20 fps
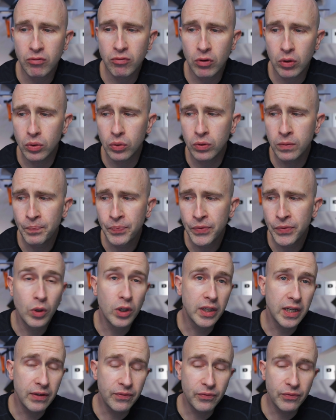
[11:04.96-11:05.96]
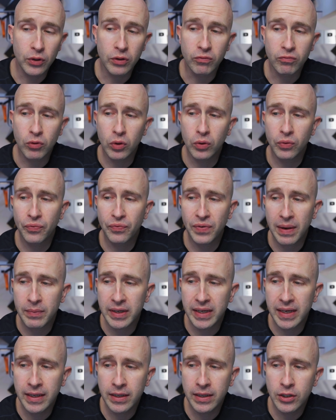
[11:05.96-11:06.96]
role working for the royal
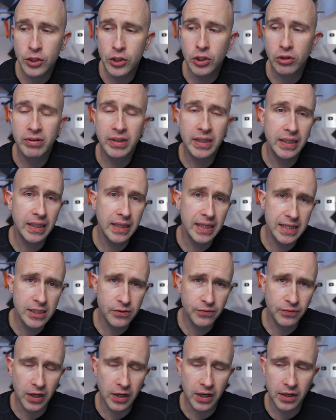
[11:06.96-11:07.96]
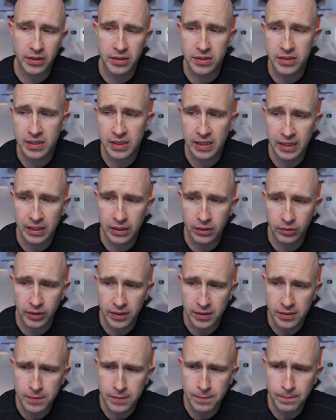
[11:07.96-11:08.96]
family during his father's
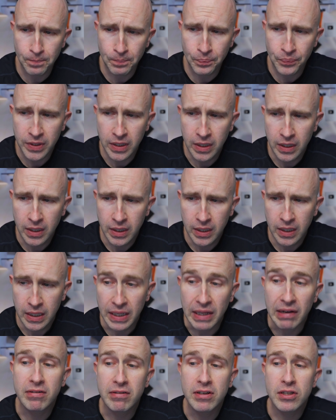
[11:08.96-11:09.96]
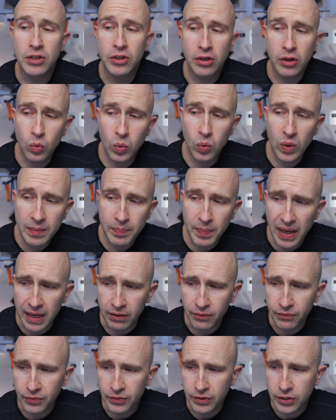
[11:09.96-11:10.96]
illness. There is no way
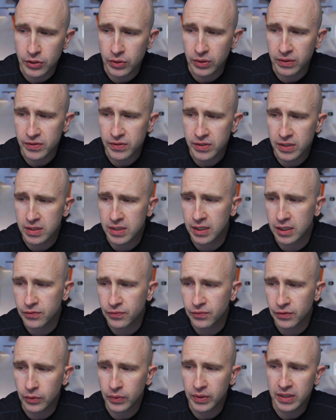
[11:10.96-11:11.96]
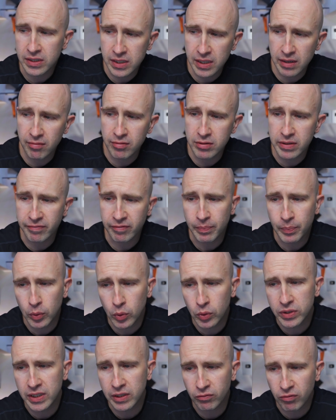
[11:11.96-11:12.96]
back for the Duke of Sussex following a series of
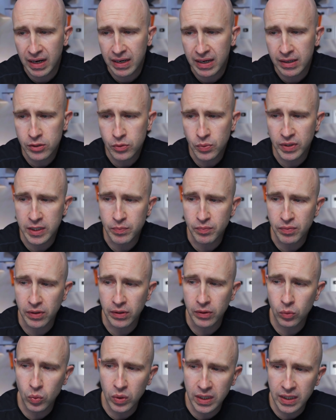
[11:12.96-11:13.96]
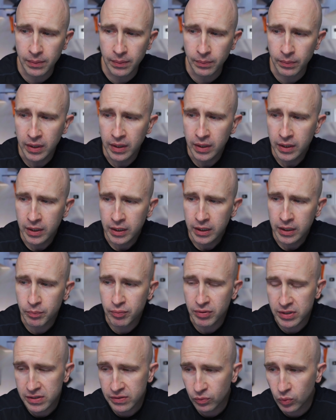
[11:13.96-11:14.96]
reported rows with his brother William, the
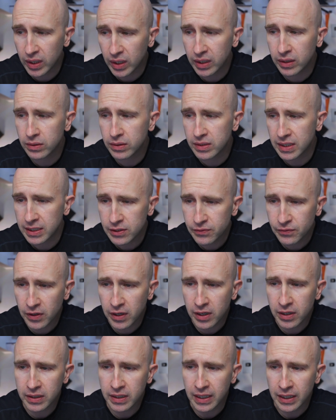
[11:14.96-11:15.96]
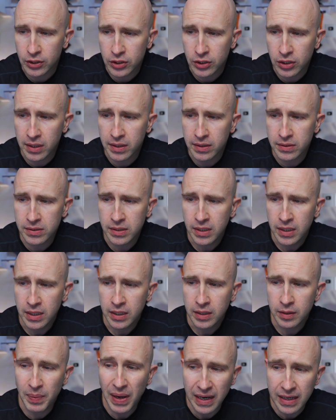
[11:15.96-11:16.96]
Prince of Wales, and his father, King Charles,
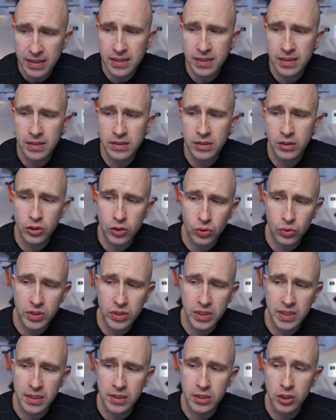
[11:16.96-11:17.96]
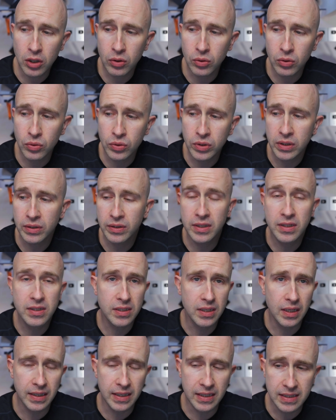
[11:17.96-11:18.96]
Palace's sources told the
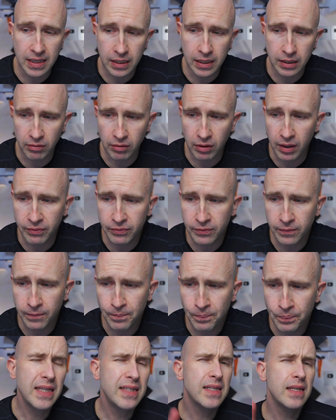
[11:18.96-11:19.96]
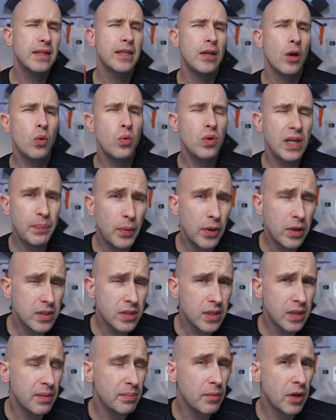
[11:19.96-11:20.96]
Sunday Telegraph. They said the only
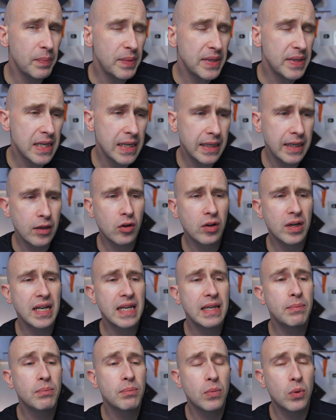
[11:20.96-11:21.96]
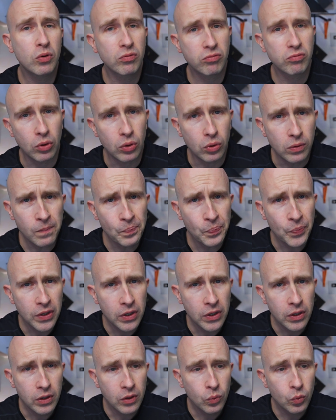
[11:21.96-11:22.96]
person that might be taking on any more role
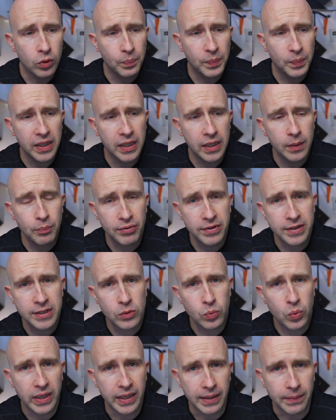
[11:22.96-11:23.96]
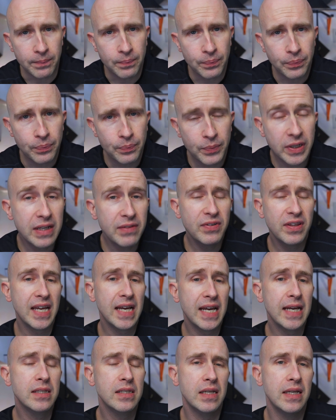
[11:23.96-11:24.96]
would be Prince William, but even
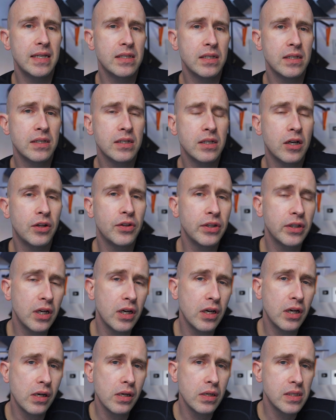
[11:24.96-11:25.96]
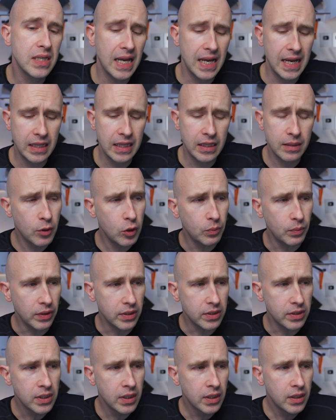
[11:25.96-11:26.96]
that isn't on the cards at the
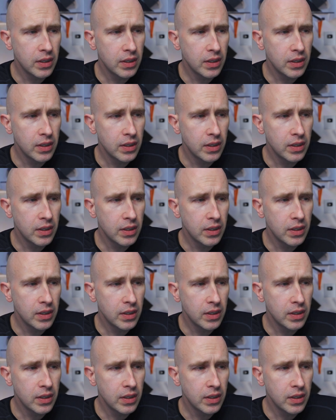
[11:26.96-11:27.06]
moment.